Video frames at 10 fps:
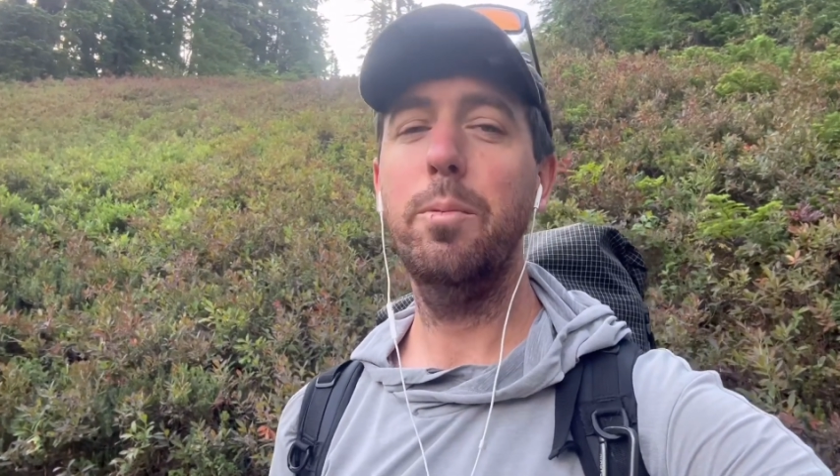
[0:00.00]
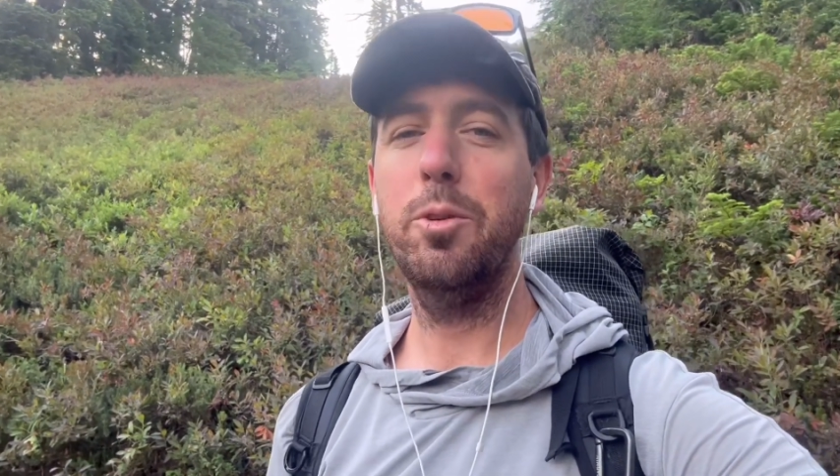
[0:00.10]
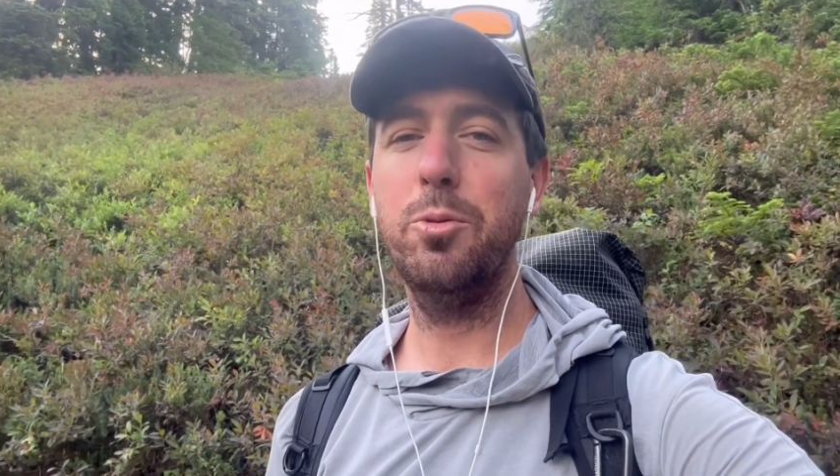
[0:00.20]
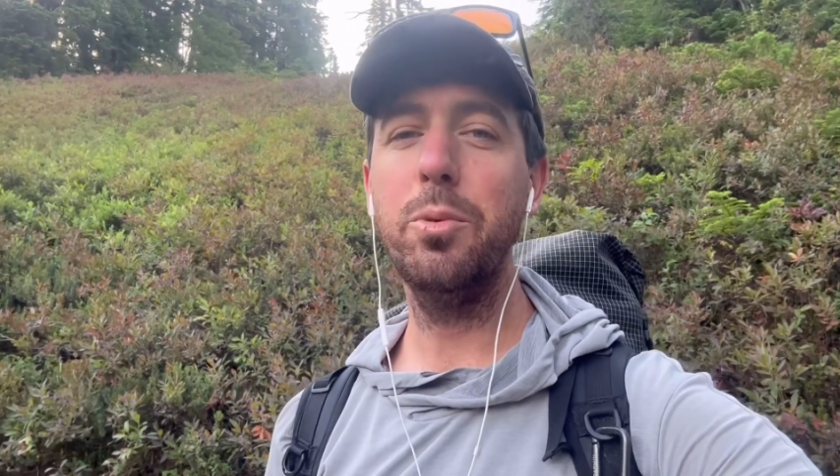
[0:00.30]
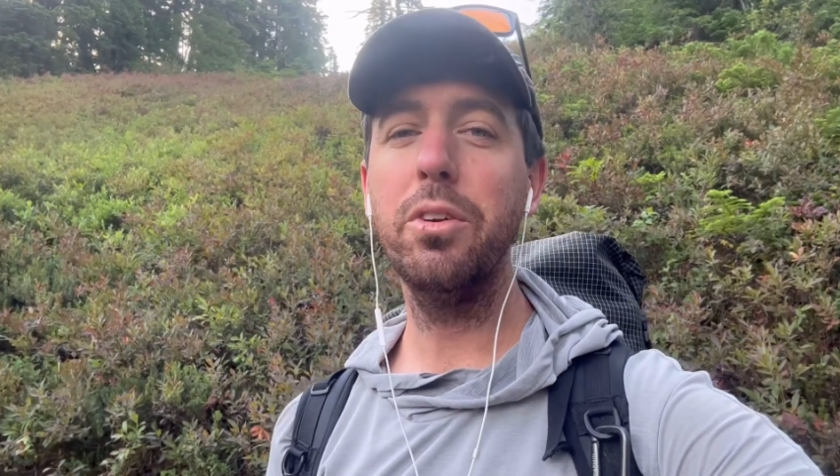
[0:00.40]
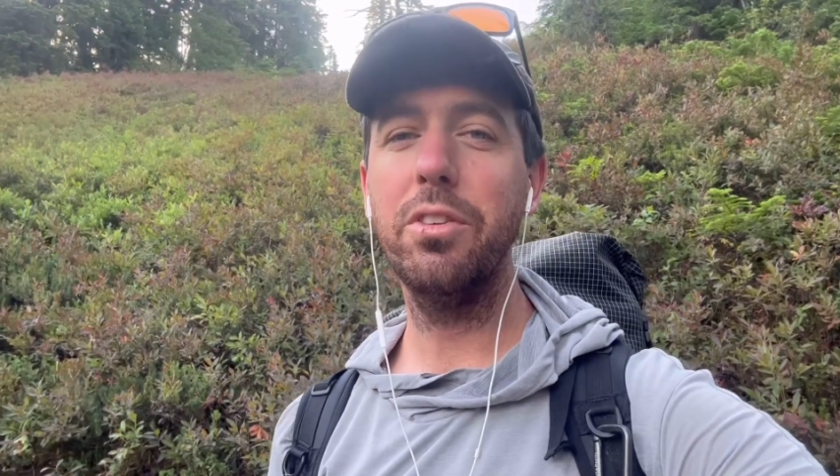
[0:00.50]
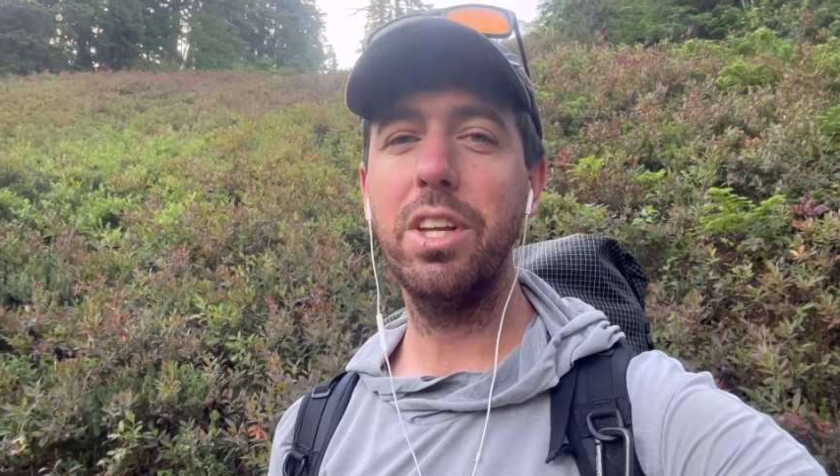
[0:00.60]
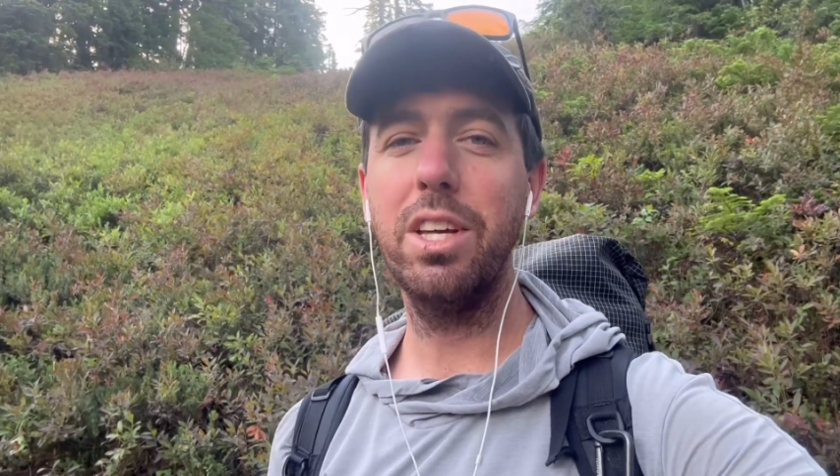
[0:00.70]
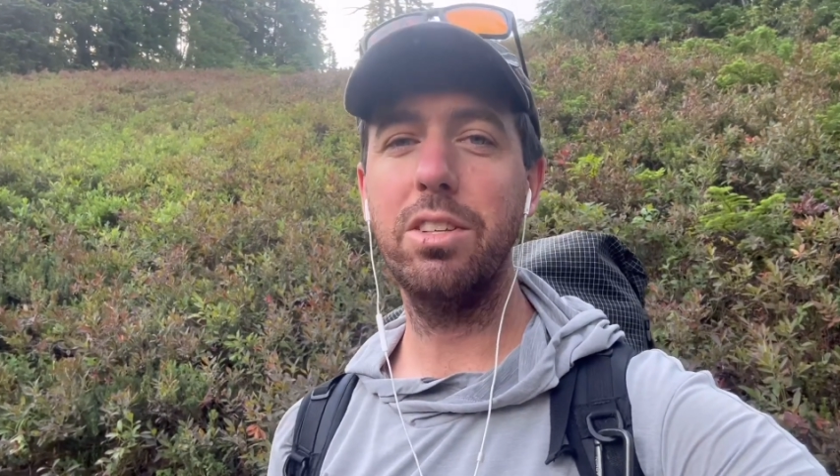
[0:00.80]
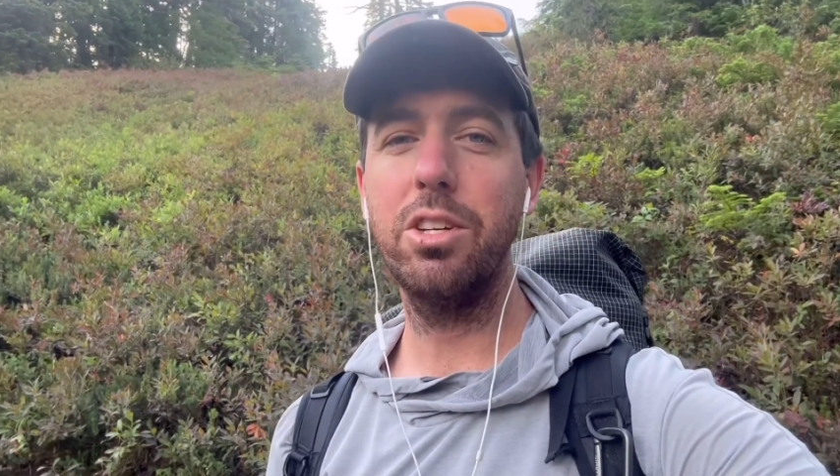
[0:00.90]
most beautiful
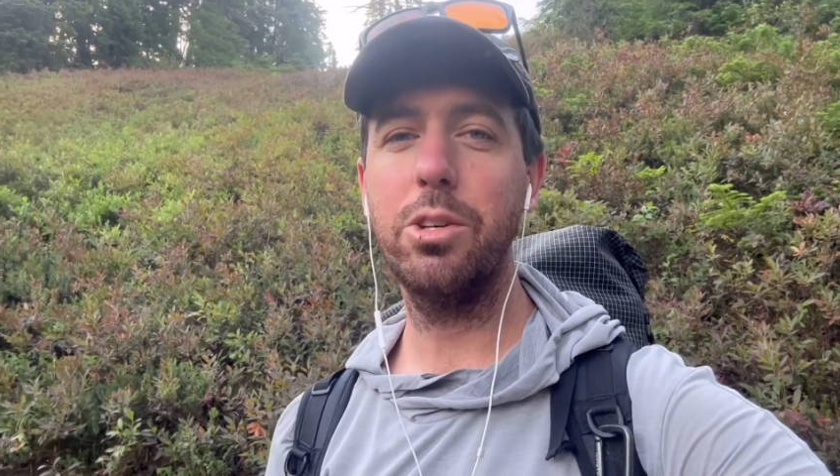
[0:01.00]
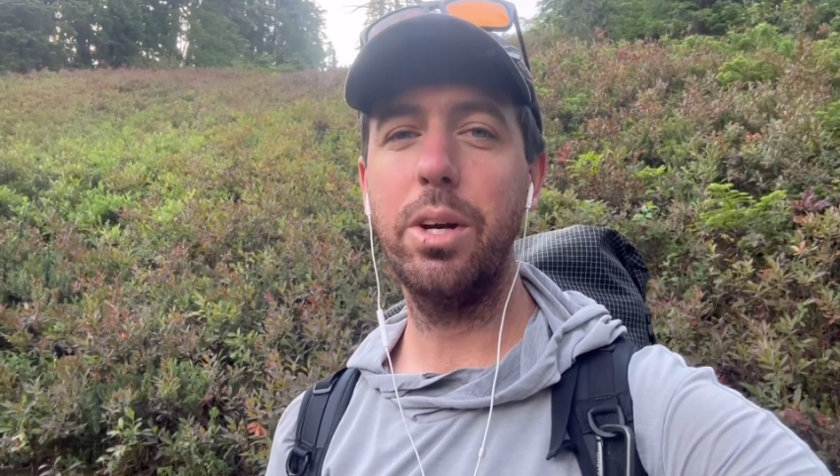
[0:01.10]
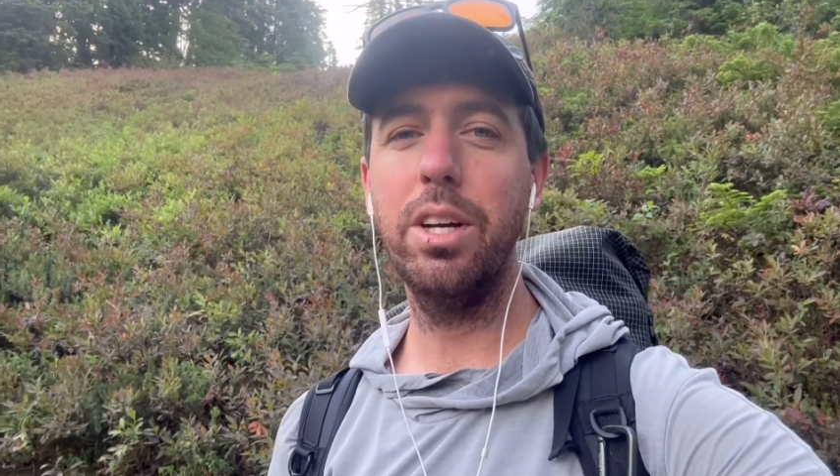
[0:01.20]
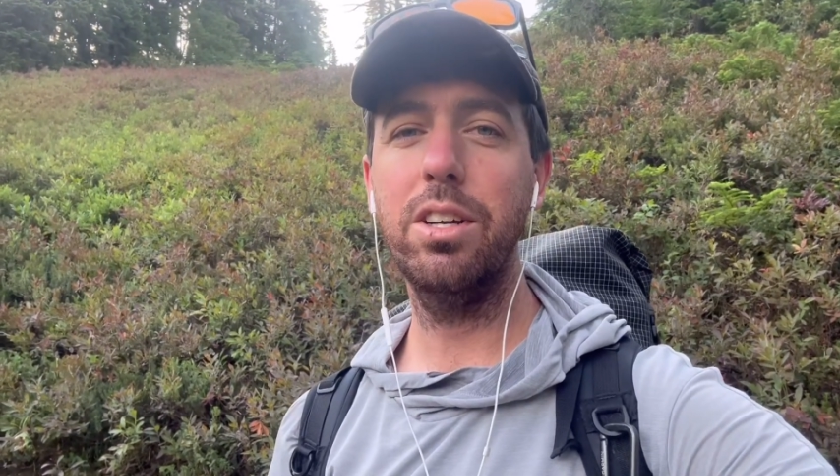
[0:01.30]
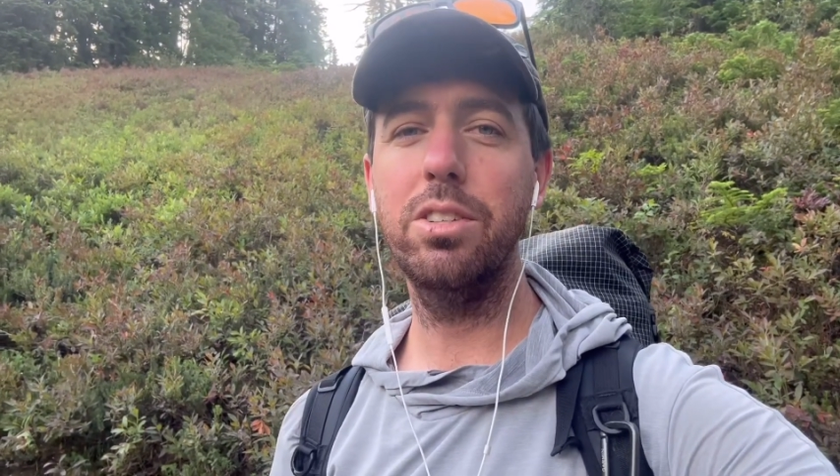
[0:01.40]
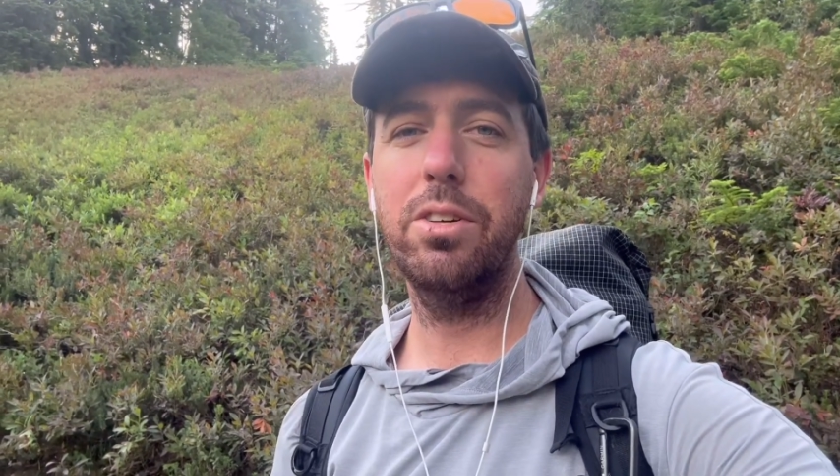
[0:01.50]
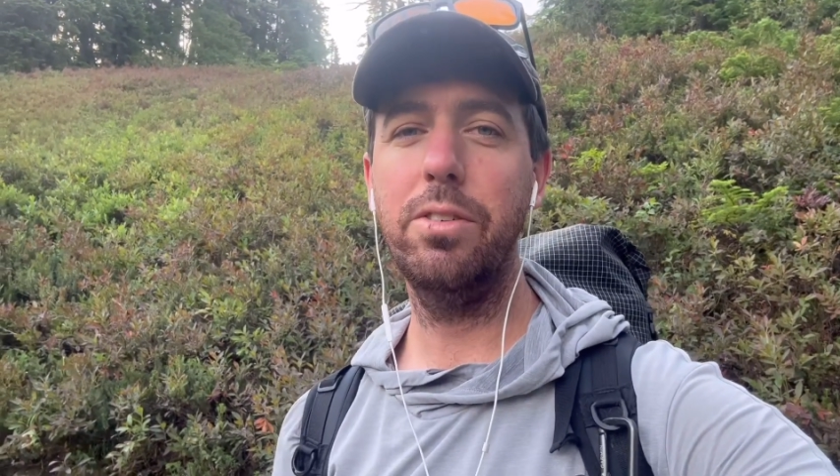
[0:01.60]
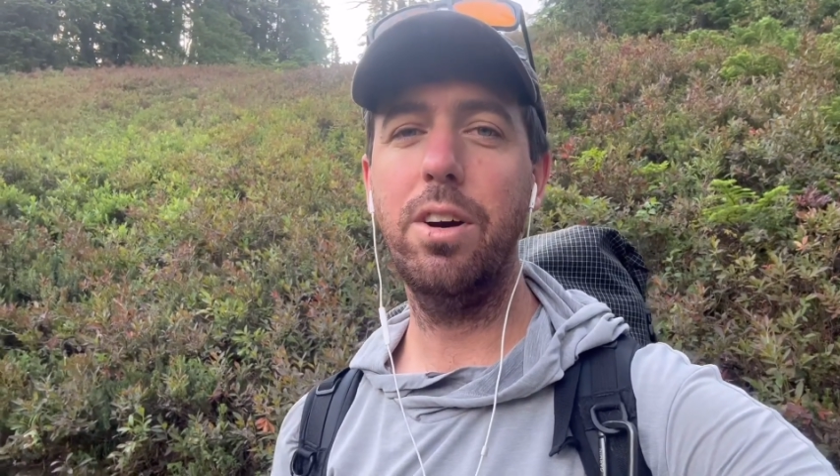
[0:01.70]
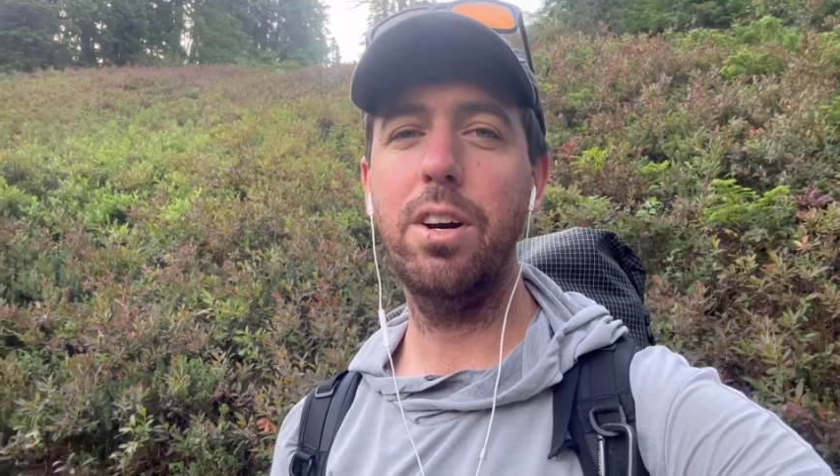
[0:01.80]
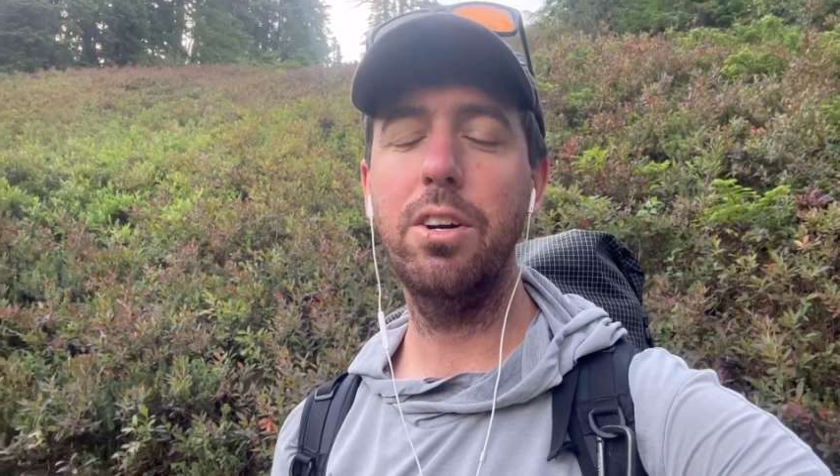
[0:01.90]
days on trail so far,